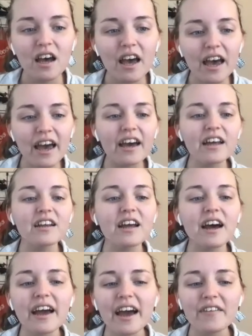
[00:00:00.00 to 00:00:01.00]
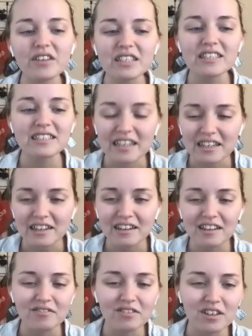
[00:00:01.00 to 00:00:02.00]
And I haven't seen
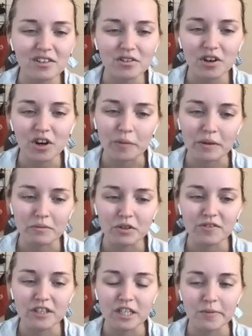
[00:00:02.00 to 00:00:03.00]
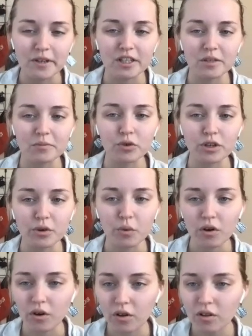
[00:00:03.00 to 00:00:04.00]
any of the other Omen movies, but it's a
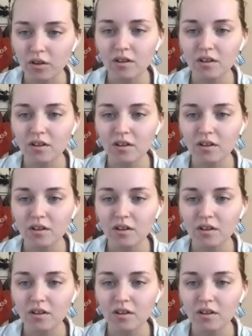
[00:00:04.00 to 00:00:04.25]
prequel.